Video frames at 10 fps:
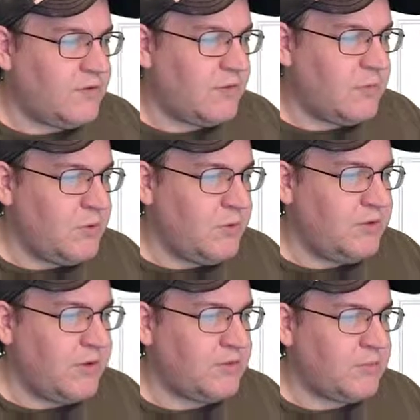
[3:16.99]
to remove
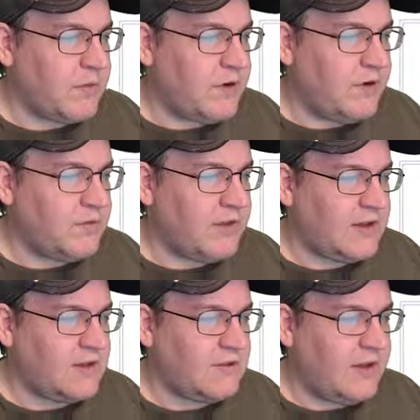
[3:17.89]
things from the current
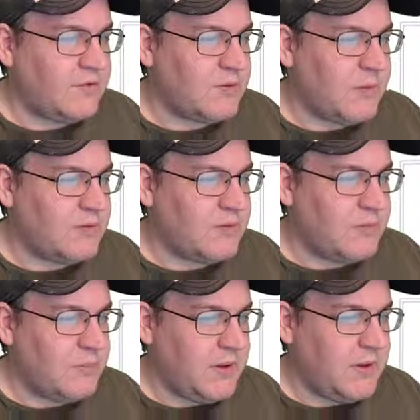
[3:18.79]
selection after
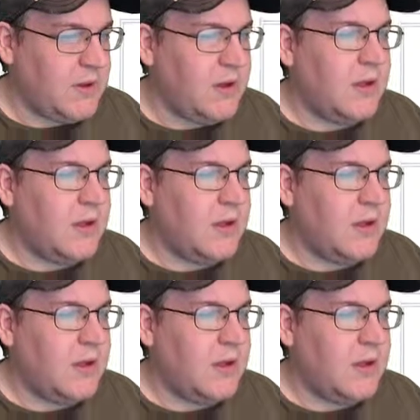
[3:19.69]
pressing B,